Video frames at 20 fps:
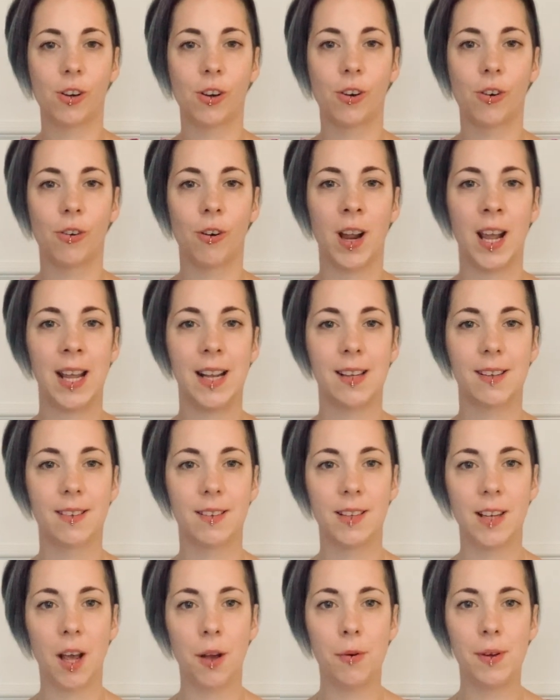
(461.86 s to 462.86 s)
Great.
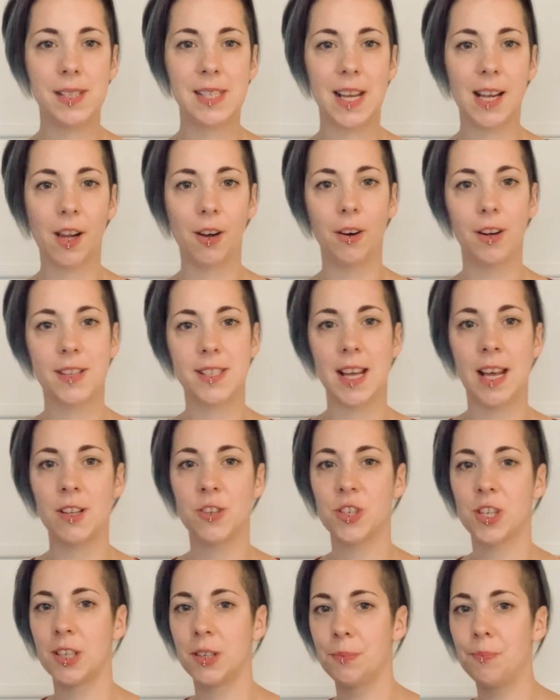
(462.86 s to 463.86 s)
Now we take our
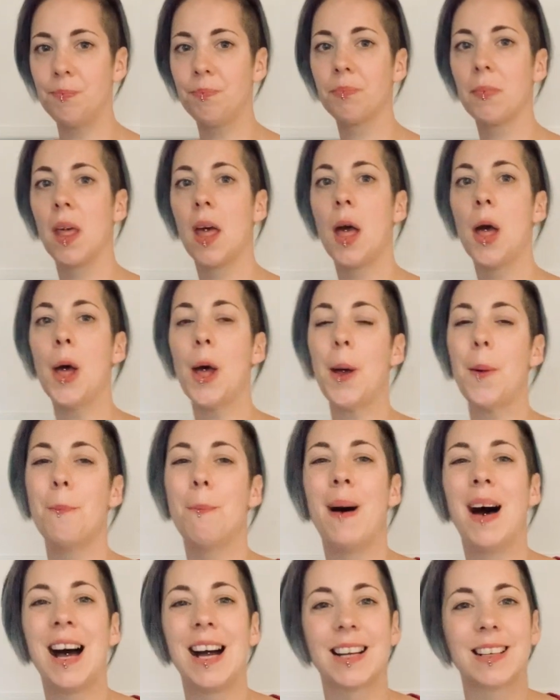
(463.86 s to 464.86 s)
attention
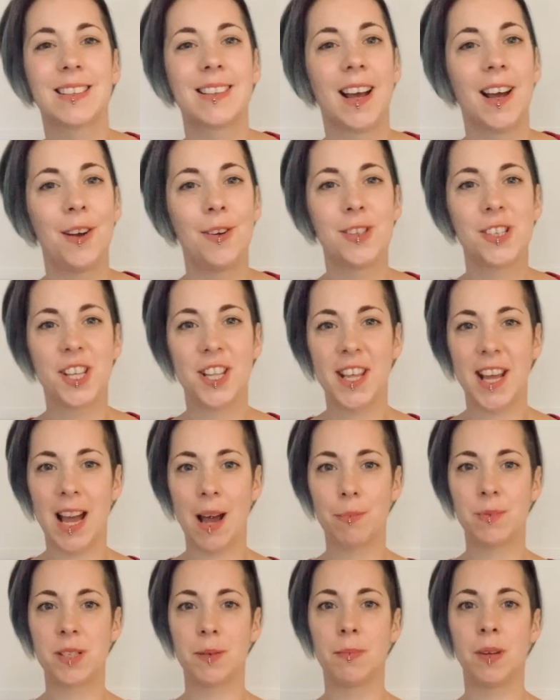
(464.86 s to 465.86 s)
back down to the
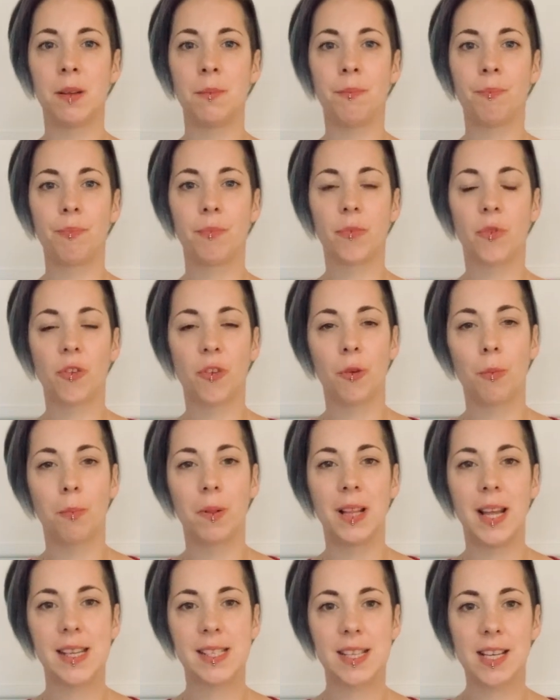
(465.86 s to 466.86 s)
abdomen. So
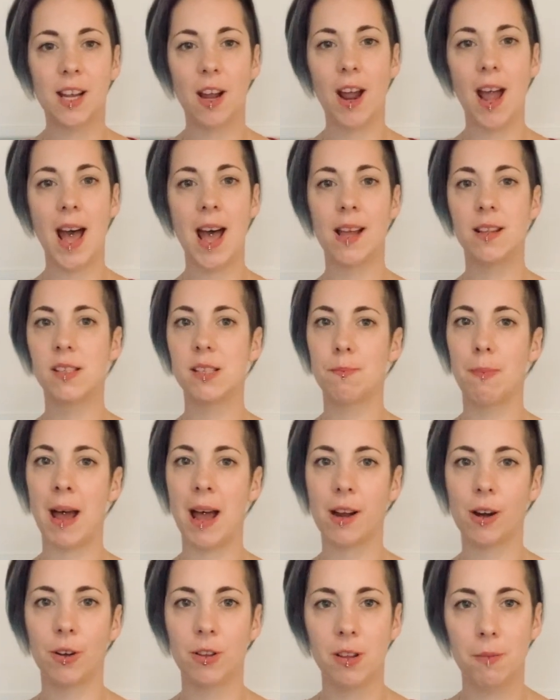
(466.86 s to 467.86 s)
placing your hands
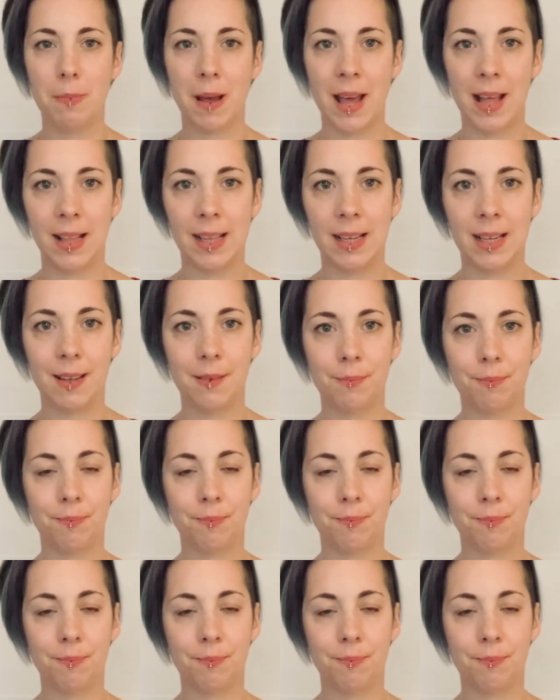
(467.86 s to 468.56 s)
back on the belly.